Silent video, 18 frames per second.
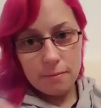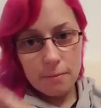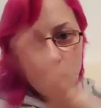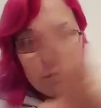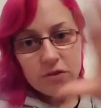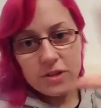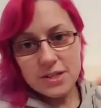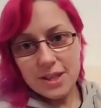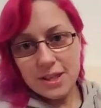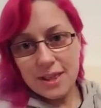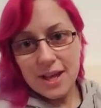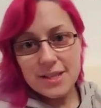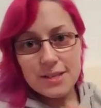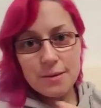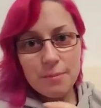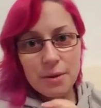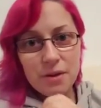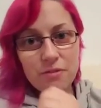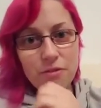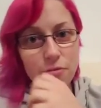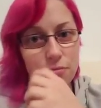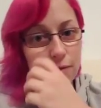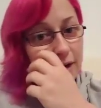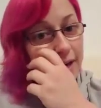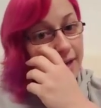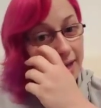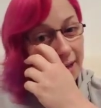obviously, that's a bit of a
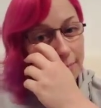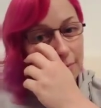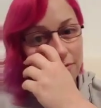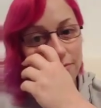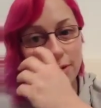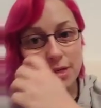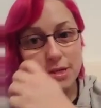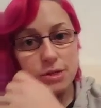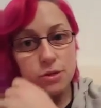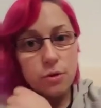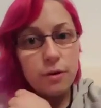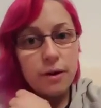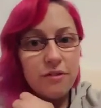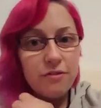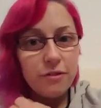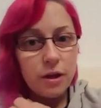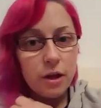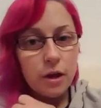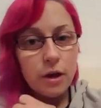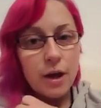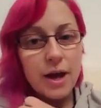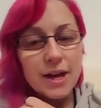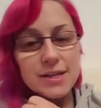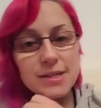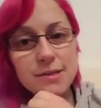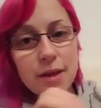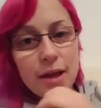recap of my story for you
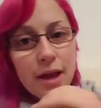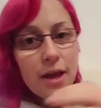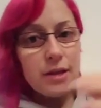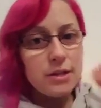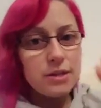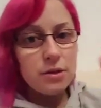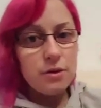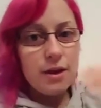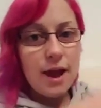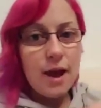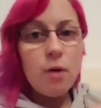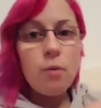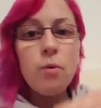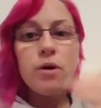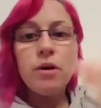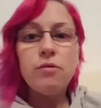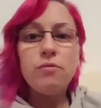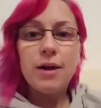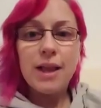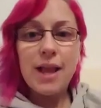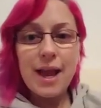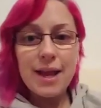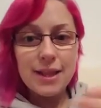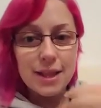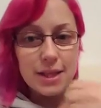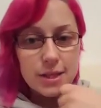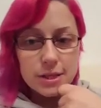guys. So now I want to
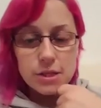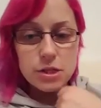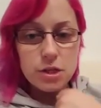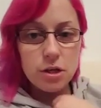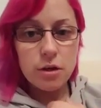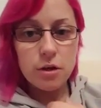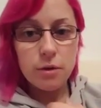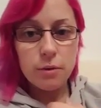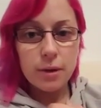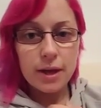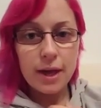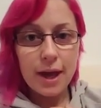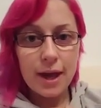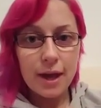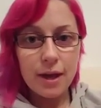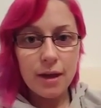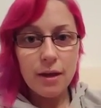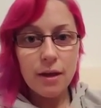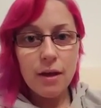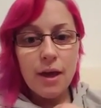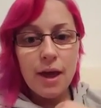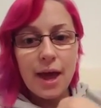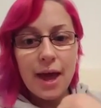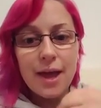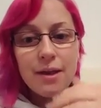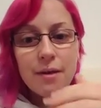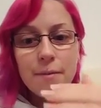relate this to you, okay?
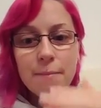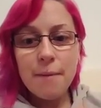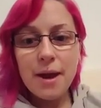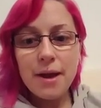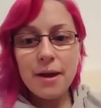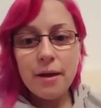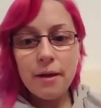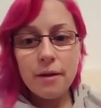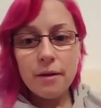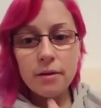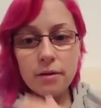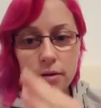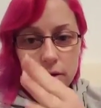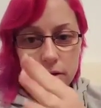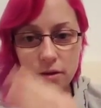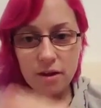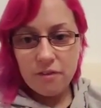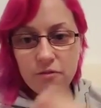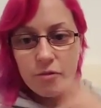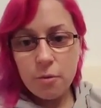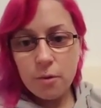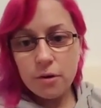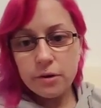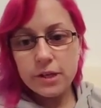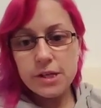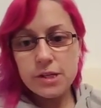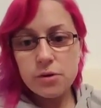And no matter,
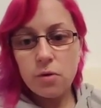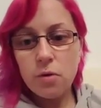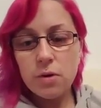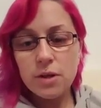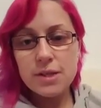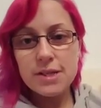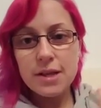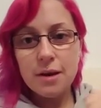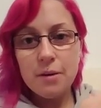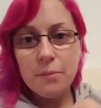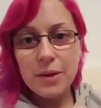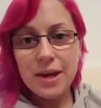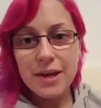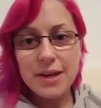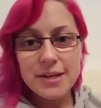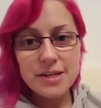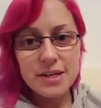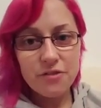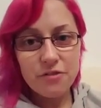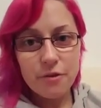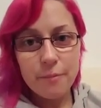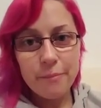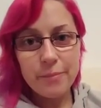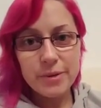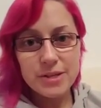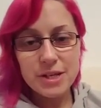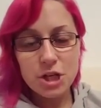everyone on this call is going to be in a
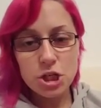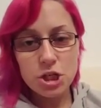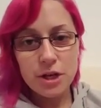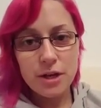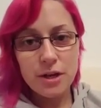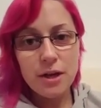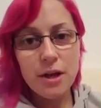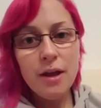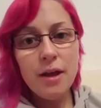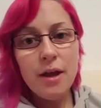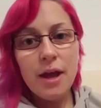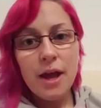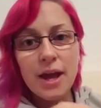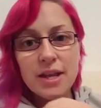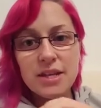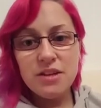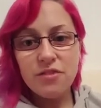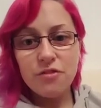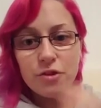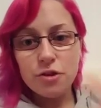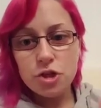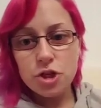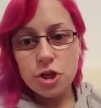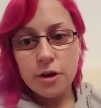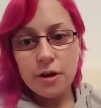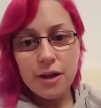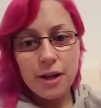different position, a different
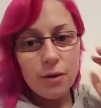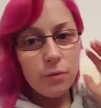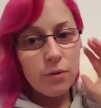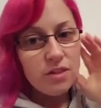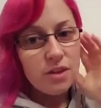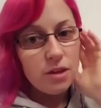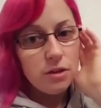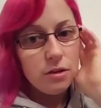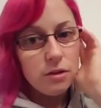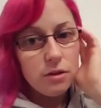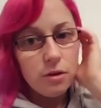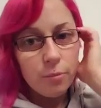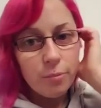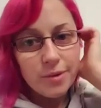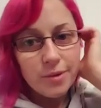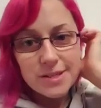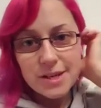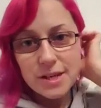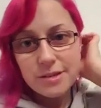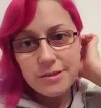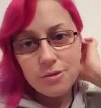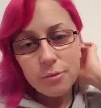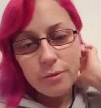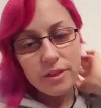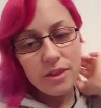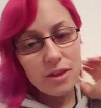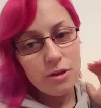journey within your business
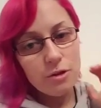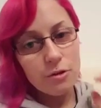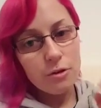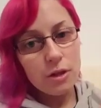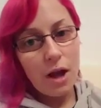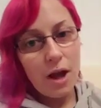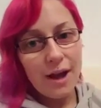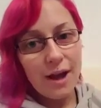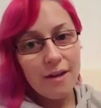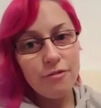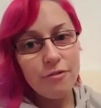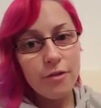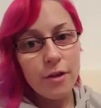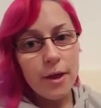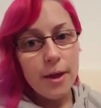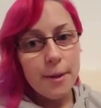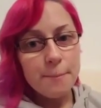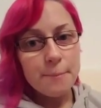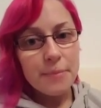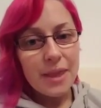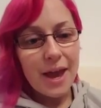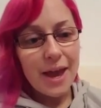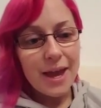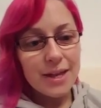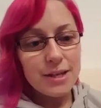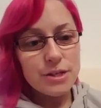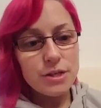or within your life.
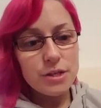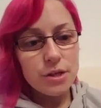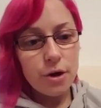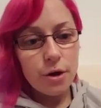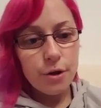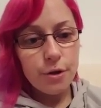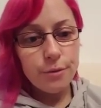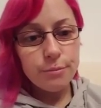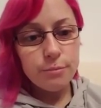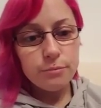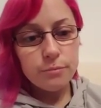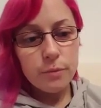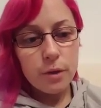And so